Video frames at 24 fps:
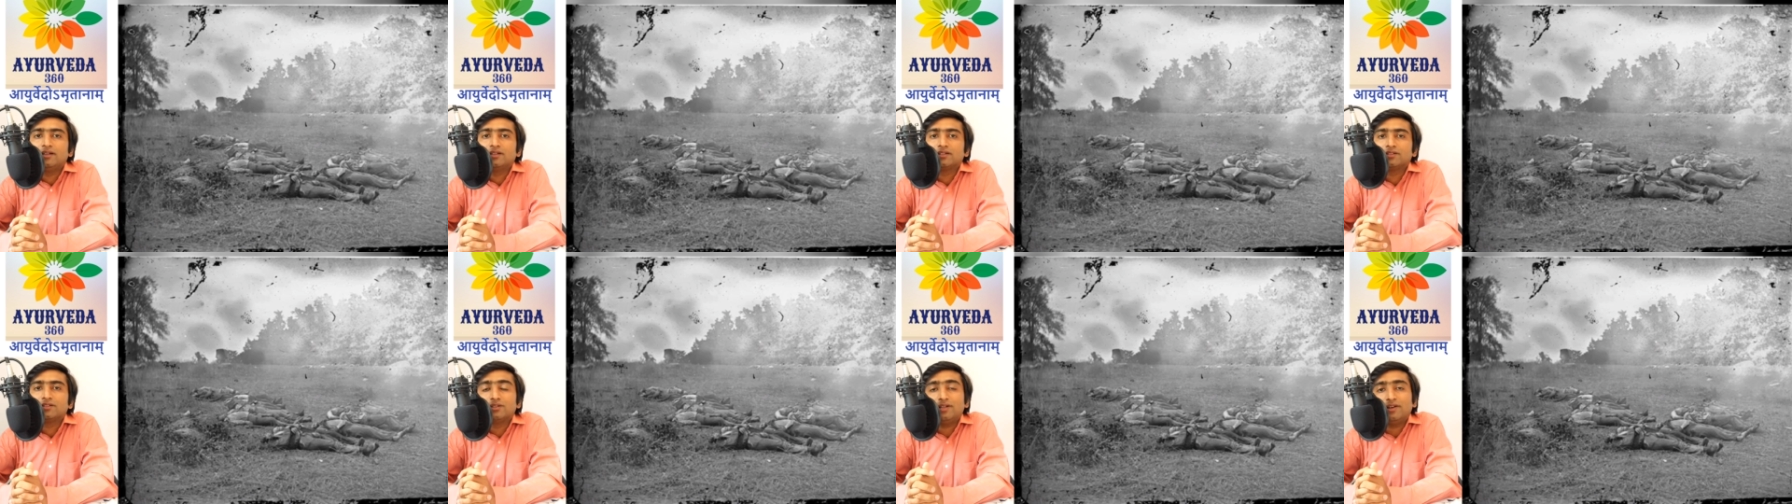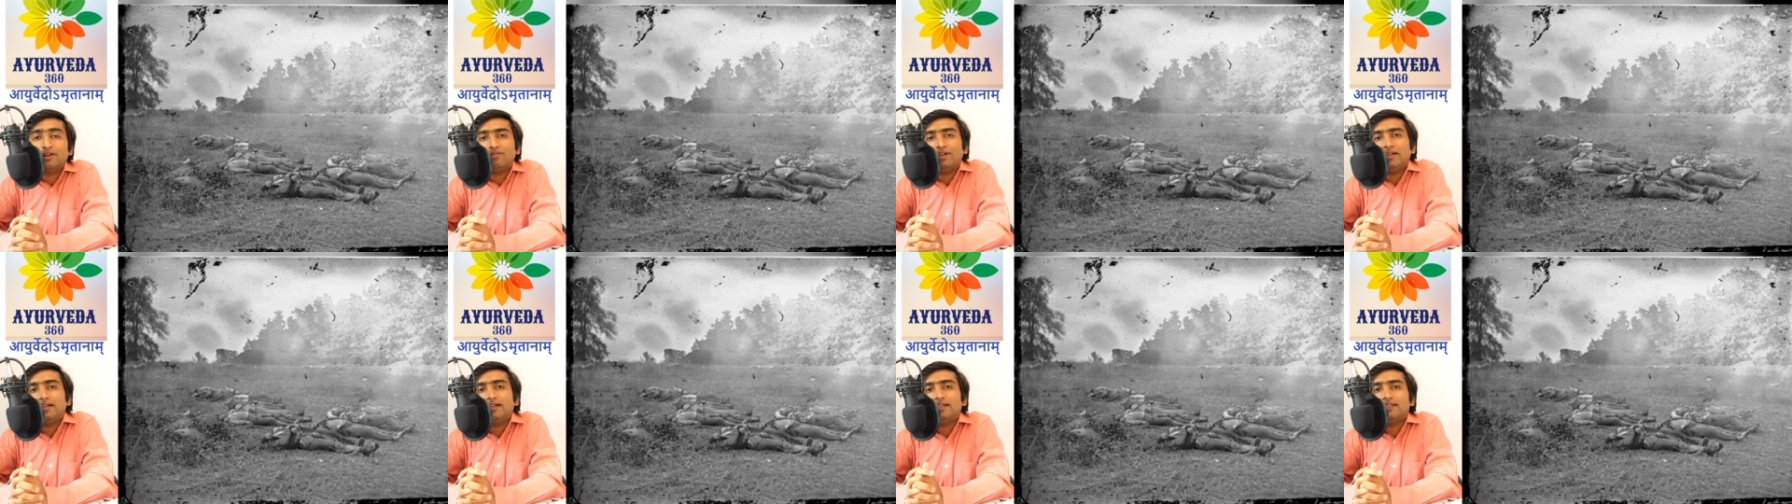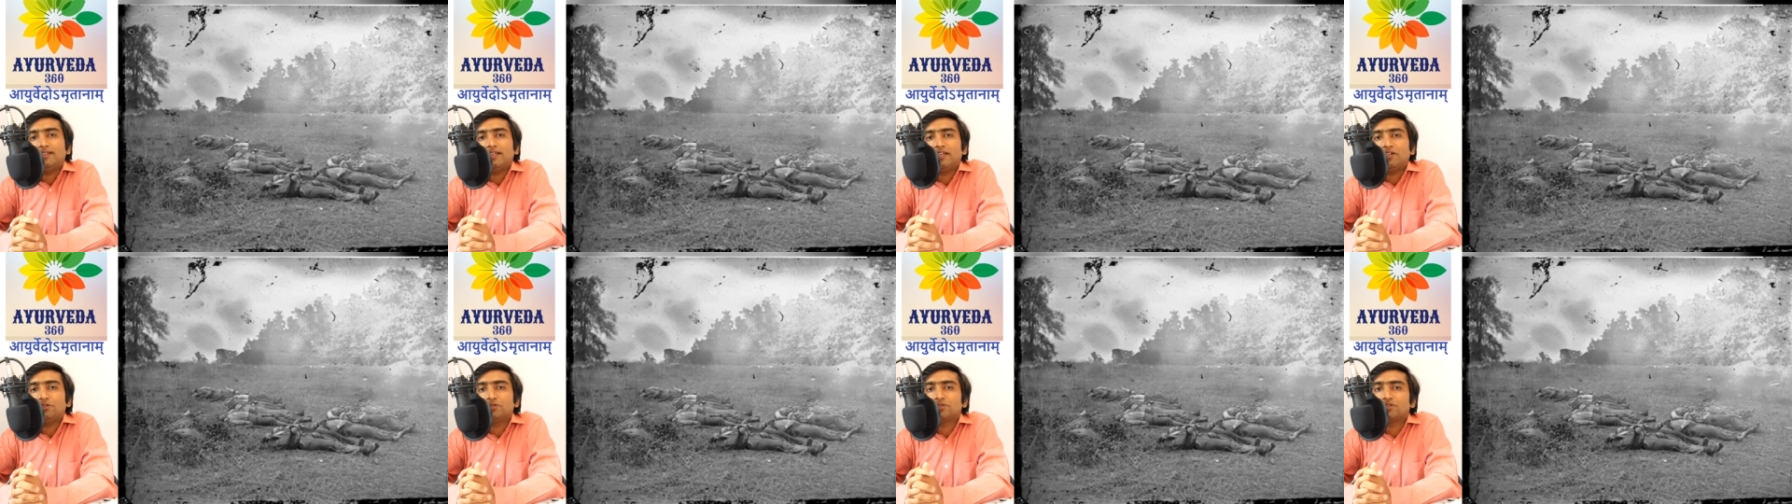So definitely
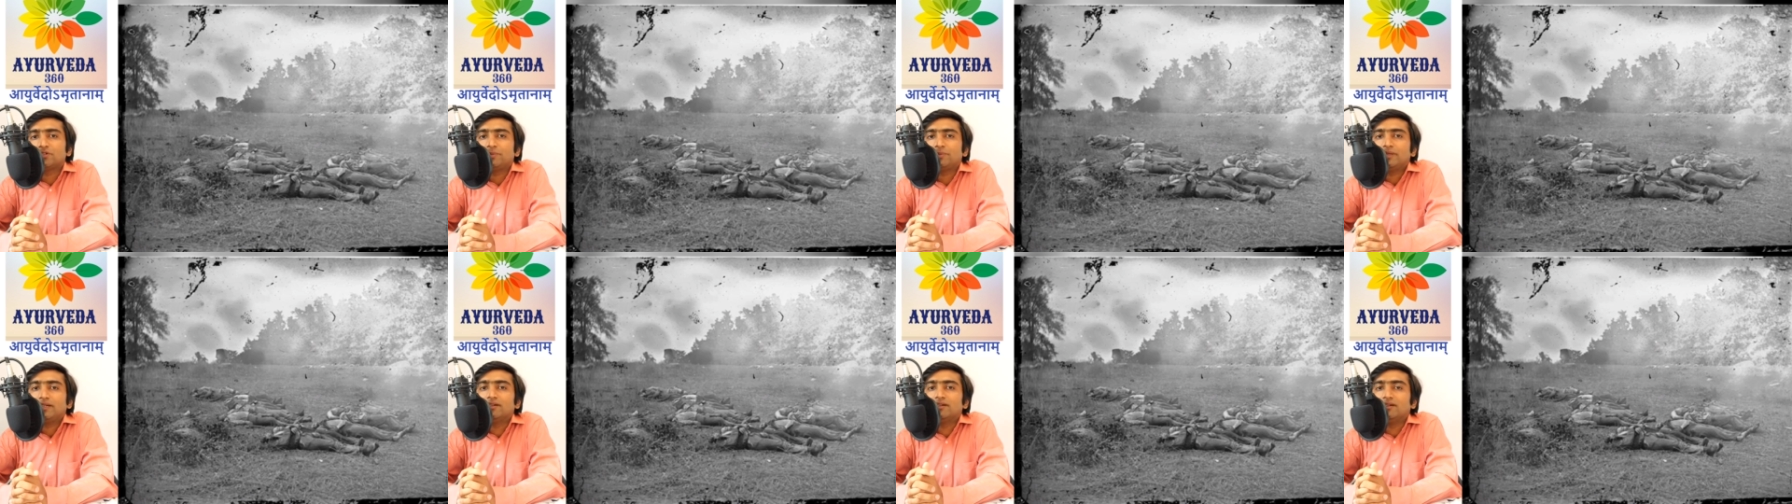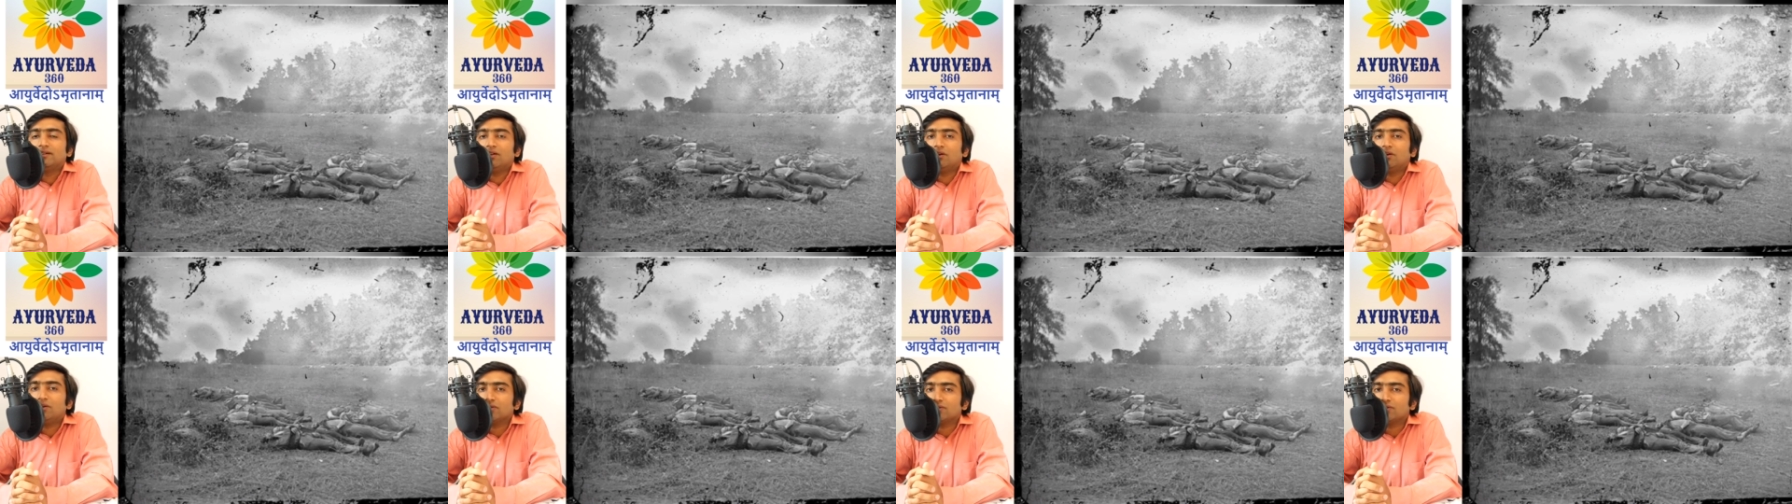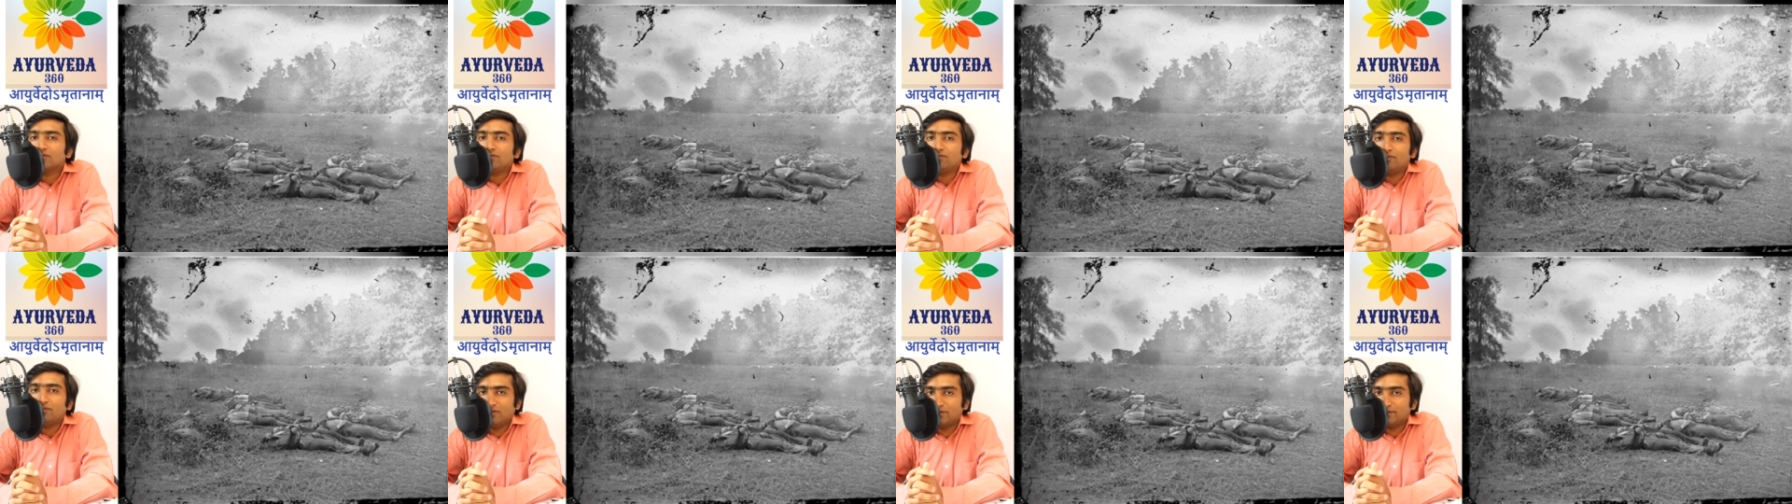there used to be a lot
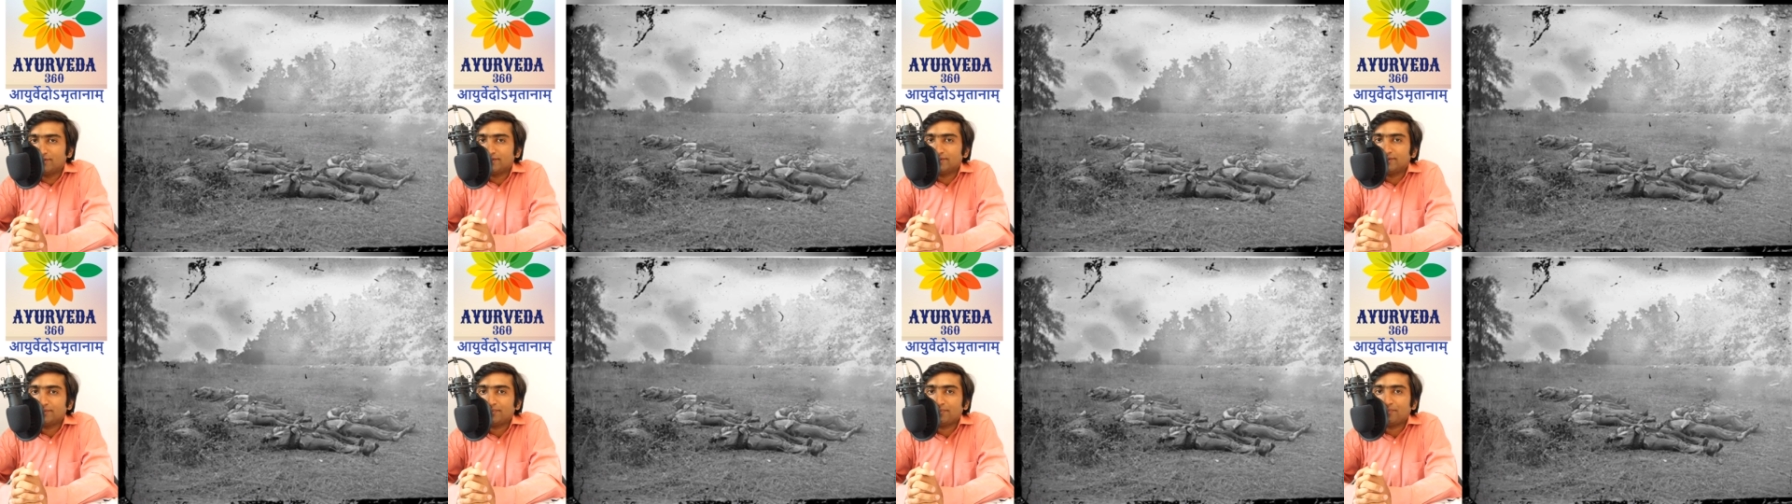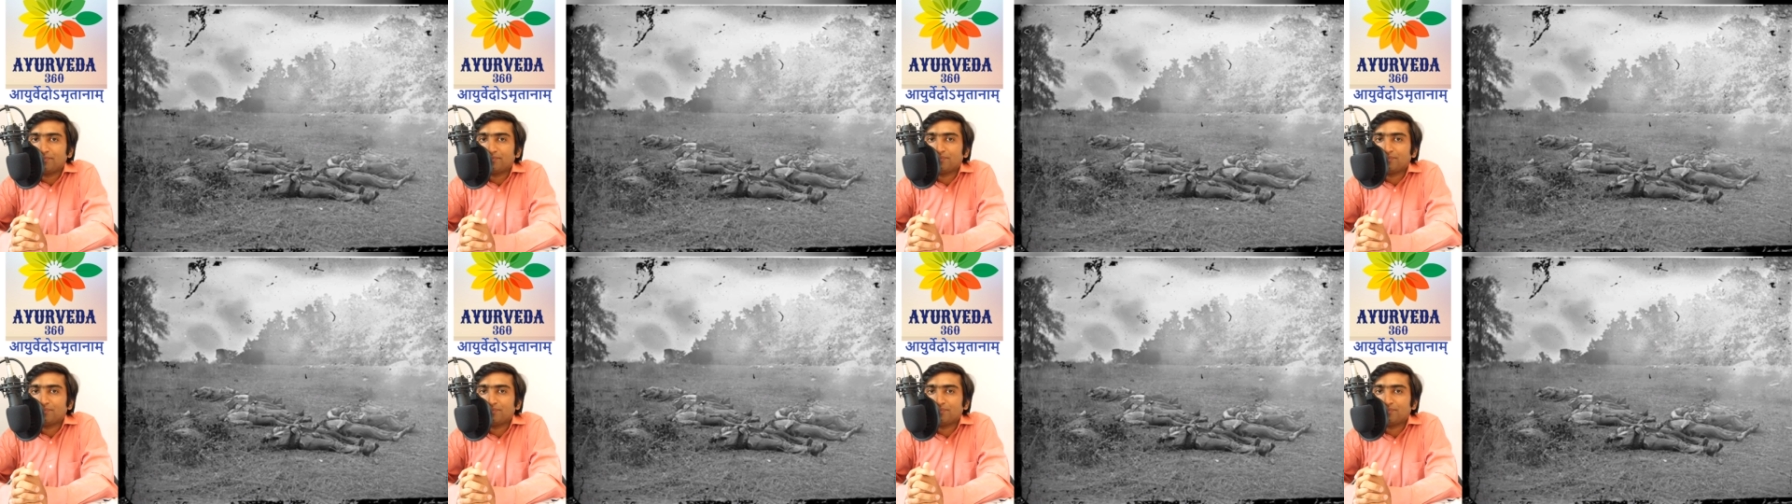of wars,